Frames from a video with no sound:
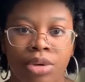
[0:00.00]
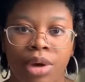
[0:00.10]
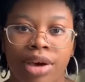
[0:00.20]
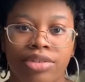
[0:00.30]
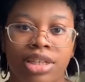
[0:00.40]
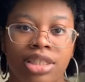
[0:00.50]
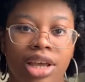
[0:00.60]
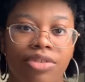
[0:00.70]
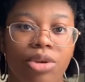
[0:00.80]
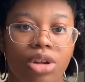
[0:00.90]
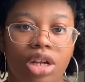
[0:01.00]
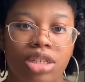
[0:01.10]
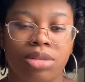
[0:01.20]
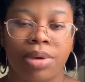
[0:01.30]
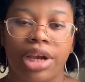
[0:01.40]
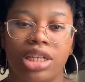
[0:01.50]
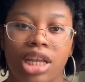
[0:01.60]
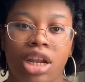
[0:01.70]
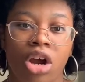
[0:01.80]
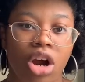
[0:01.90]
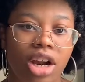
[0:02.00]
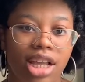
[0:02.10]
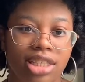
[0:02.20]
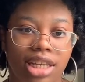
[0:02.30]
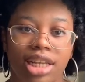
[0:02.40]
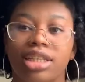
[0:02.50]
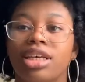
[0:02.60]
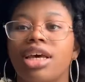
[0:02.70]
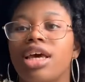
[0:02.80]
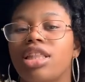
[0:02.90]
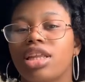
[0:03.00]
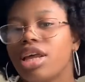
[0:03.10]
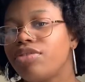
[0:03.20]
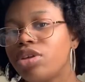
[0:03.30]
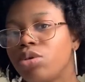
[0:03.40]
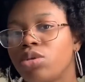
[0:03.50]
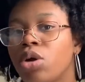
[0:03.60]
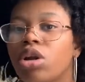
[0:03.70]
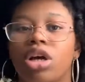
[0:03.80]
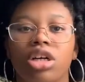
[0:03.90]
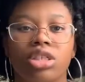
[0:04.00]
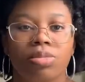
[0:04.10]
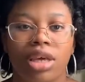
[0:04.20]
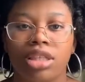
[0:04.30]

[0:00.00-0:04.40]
After his nephew lost his parents in a car accident, the nephew no longer speaks.